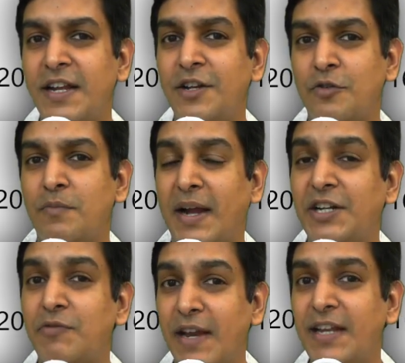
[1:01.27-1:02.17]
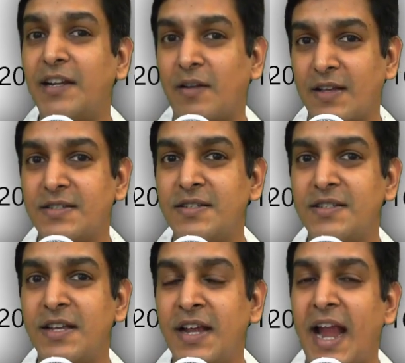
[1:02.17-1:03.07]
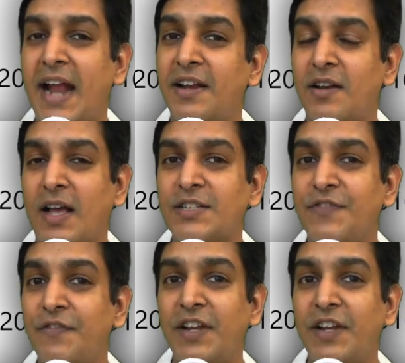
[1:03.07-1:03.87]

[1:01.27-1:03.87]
into my training classes, and in the last